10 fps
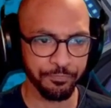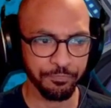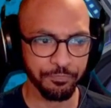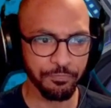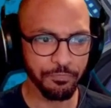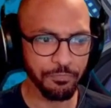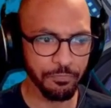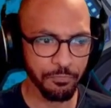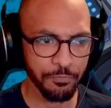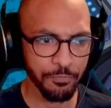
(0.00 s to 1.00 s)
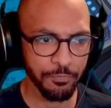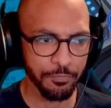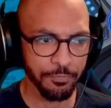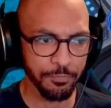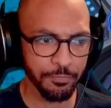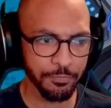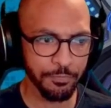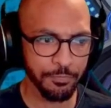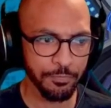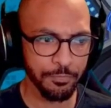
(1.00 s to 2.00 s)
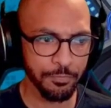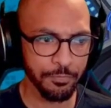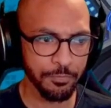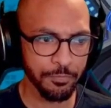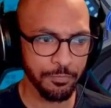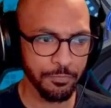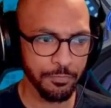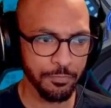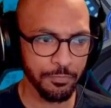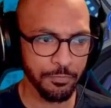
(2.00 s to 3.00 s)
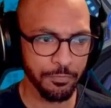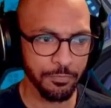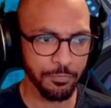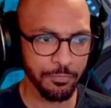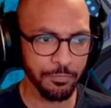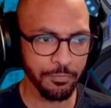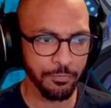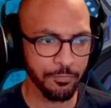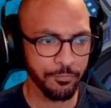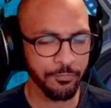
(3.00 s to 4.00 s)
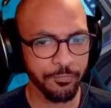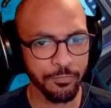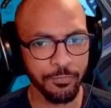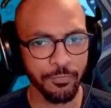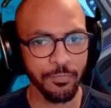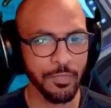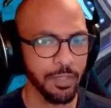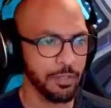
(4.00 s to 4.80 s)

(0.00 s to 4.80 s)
Nothing is said.